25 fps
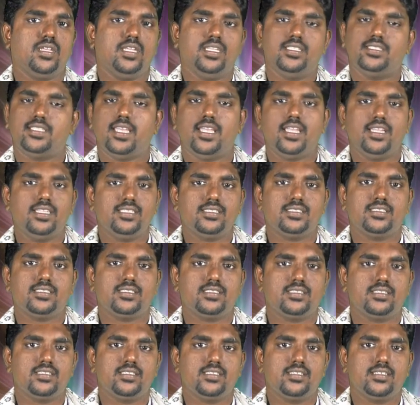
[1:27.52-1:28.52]
He
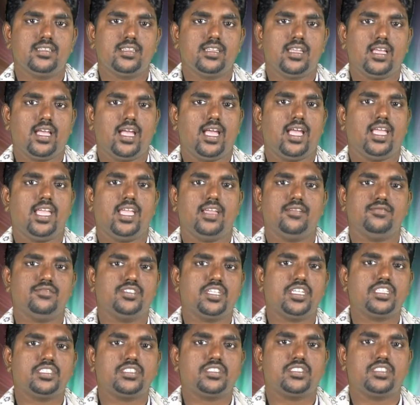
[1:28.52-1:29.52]
says, I have
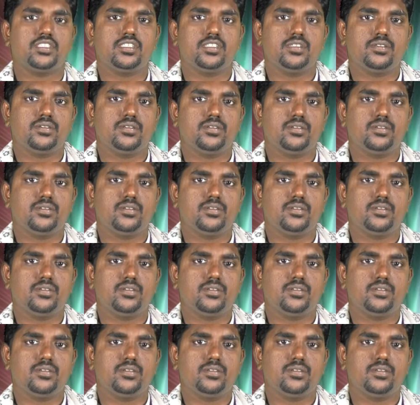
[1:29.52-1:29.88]
just